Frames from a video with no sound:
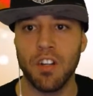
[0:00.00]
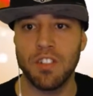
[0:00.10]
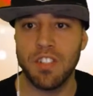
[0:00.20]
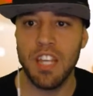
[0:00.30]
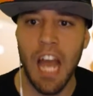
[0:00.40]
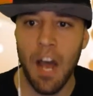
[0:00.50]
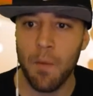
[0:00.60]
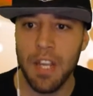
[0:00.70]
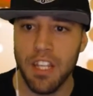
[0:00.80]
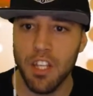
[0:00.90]
see how
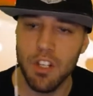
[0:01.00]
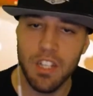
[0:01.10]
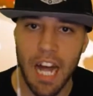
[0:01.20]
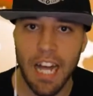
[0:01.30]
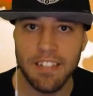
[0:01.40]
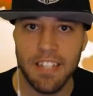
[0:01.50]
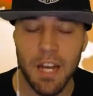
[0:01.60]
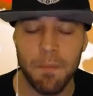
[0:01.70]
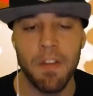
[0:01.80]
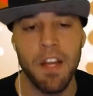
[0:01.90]
we can utilize
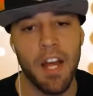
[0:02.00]
them.